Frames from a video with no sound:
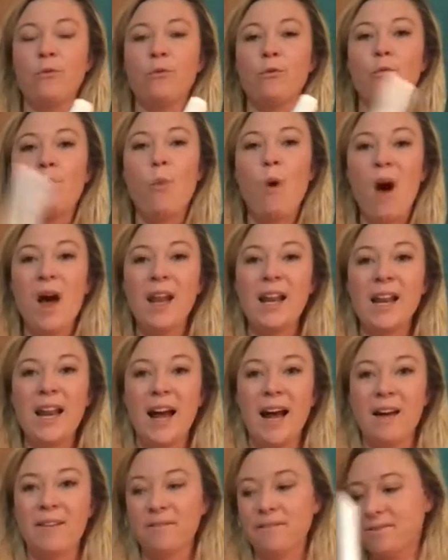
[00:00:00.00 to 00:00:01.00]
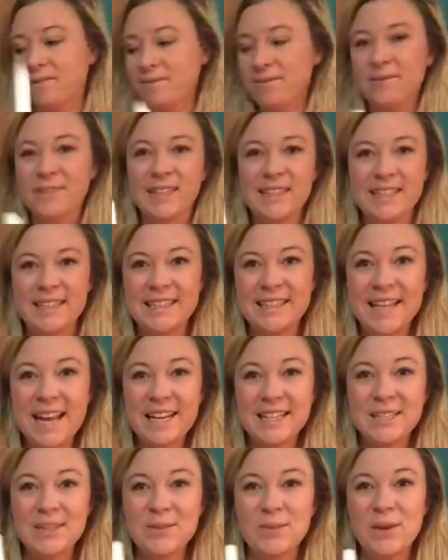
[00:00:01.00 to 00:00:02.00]
Voila!
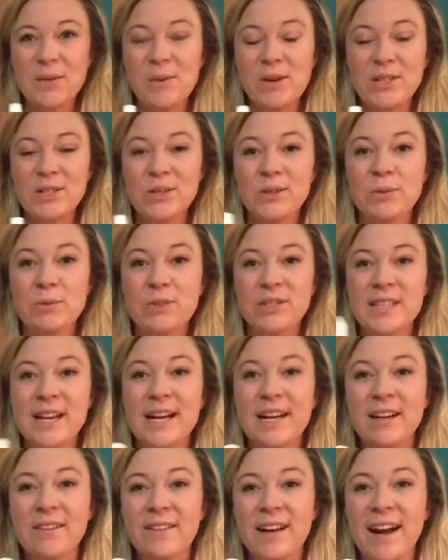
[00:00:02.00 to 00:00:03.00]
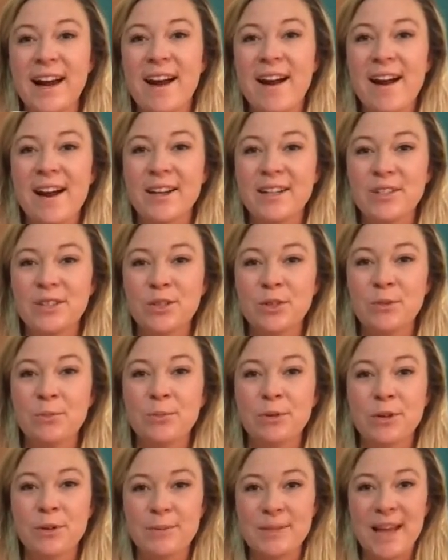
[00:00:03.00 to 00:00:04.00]
Next, we want to decorate our tube
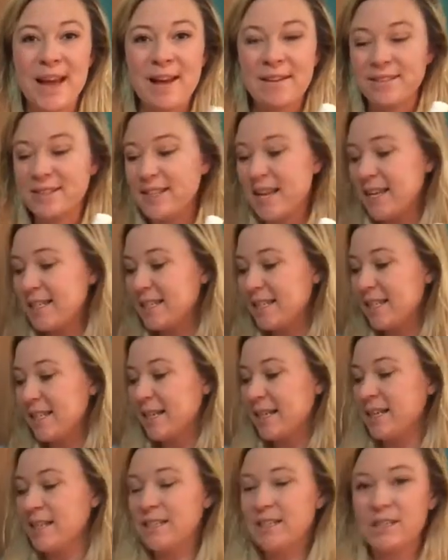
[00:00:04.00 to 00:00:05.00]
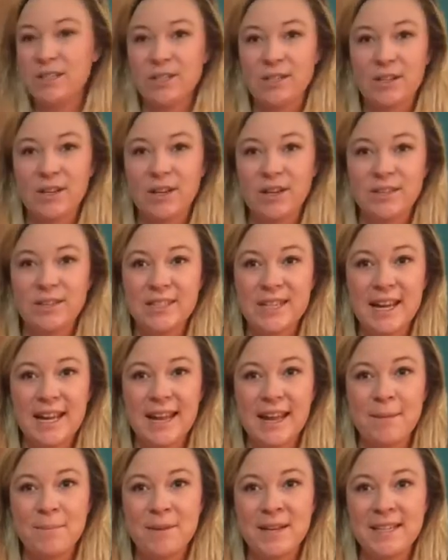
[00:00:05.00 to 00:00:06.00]
worms outside. So take
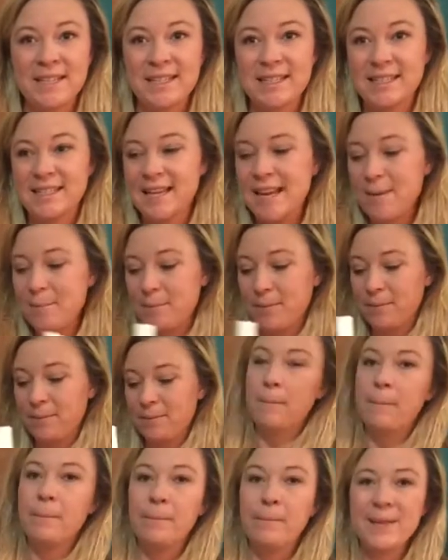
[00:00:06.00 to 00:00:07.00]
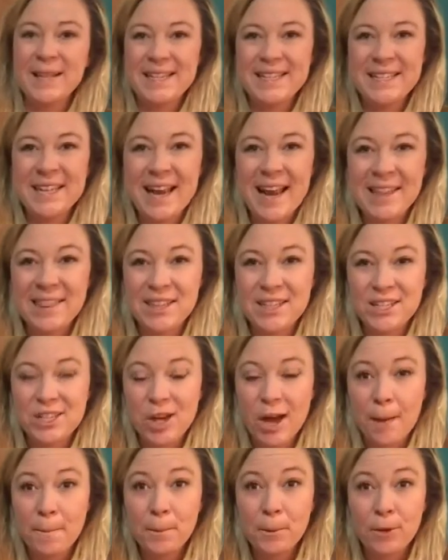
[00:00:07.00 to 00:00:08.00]
a piece of tape, place it at the
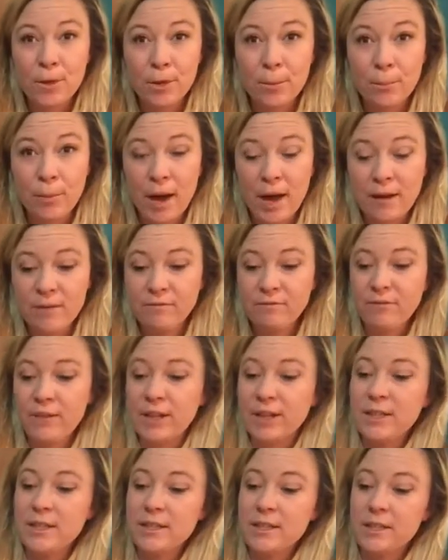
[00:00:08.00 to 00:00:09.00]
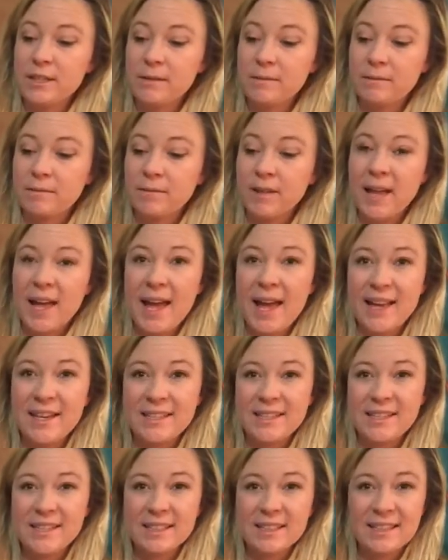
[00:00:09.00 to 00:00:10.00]
top or the bottom first, at a
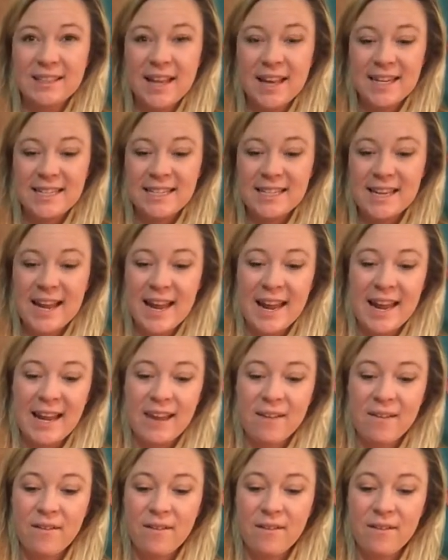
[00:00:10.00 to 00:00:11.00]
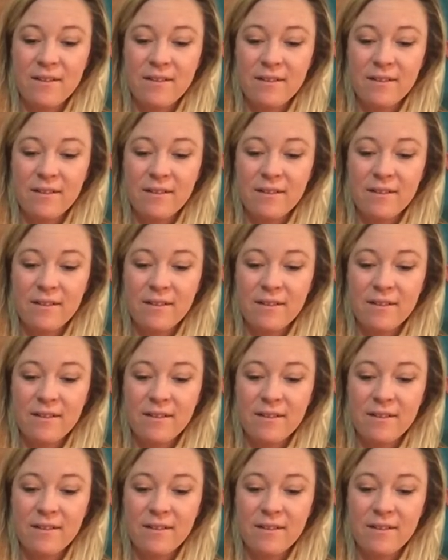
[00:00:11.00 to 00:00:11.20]
slight angle,